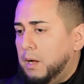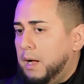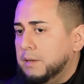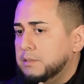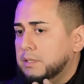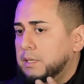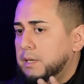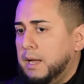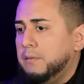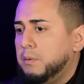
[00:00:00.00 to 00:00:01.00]
I
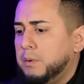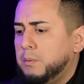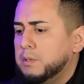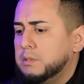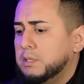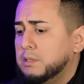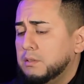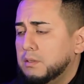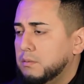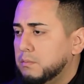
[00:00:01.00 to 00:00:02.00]
see everybody with such
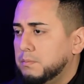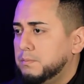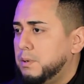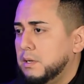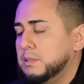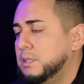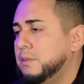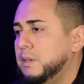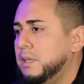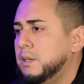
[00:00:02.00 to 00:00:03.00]

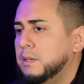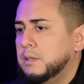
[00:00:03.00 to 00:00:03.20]
positivity.